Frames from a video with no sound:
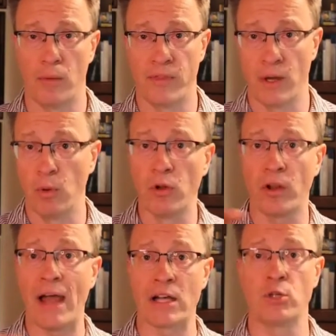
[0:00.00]
They will
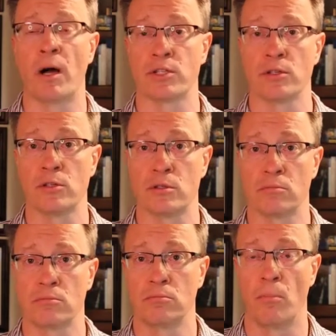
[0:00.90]
relax your muscles,
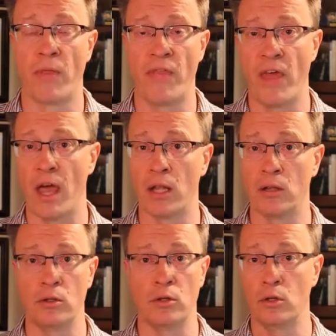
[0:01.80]
but
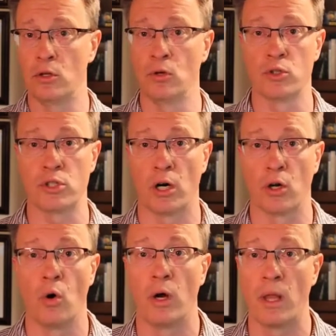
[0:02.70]
then you
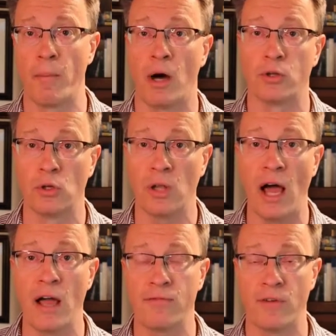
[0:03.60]
start going about your
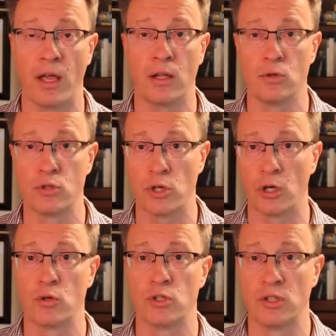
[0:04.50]
life and you
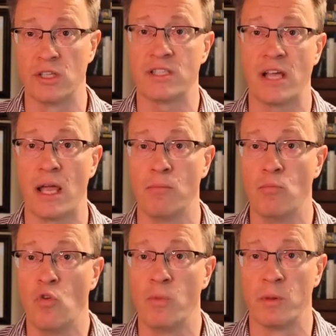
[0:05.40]
start using the same
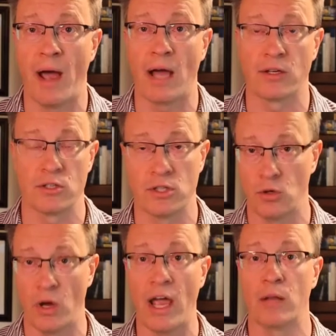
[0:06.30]
movement patterns that
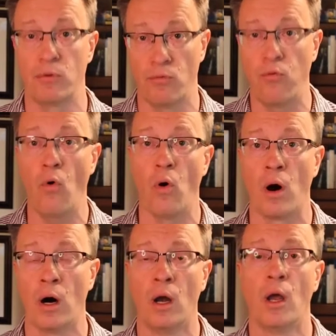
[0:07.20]
you had
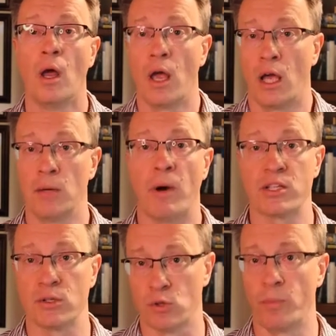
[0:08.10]
before, and the
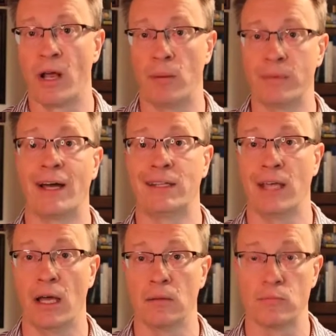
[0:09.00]
muscles will become tight
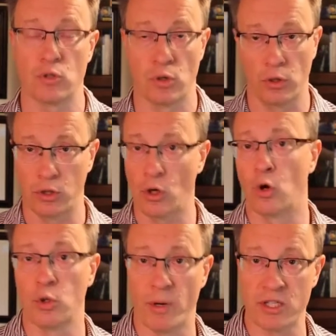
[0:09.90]
again. So you'll need to
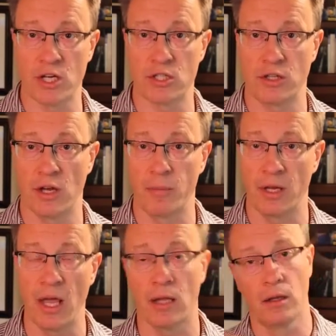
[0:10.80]
go to massage therapy
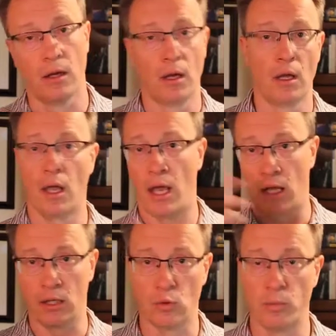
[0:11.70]
again.
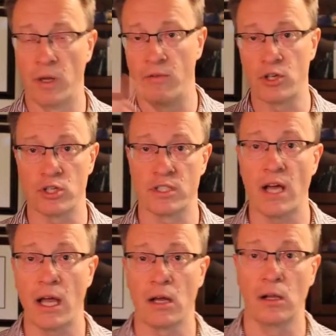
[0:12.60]
And it will be a vicious
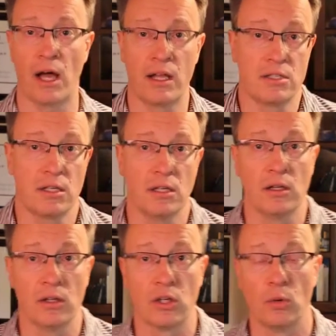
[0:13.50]
cycle
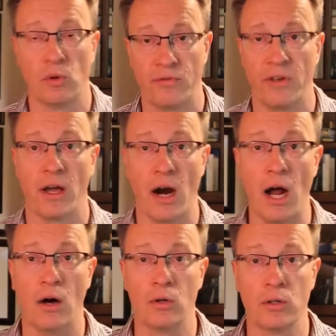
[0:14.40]
until you will figure
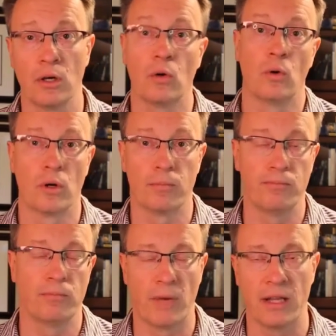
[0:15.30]
out, or
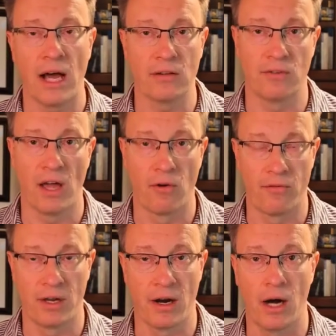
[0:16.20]
may not ever
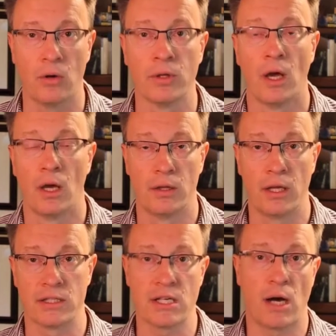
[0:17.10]
figure out,
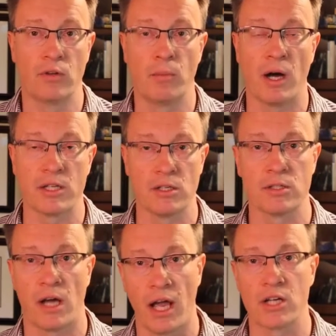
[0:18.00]
that some of the
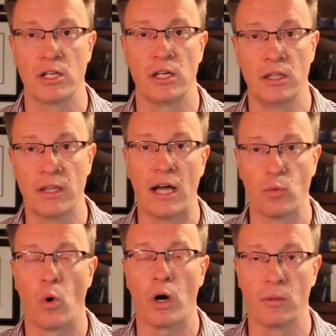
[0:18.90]
muscles are actually not
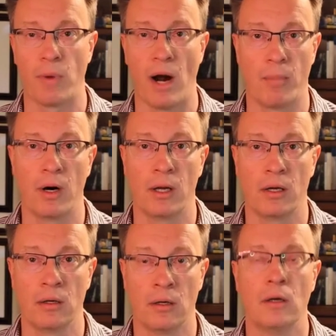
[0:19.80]
working
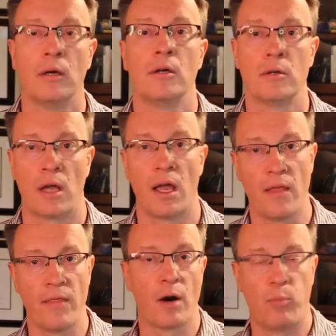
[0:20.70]
properly
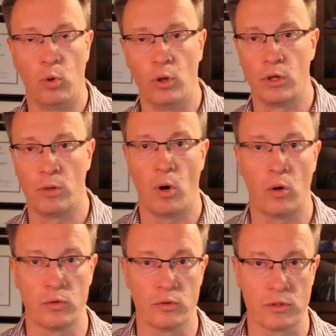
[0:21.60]
and they're pulling the
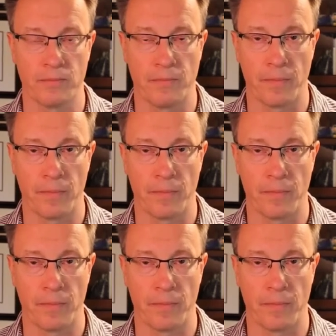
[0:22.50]
bones.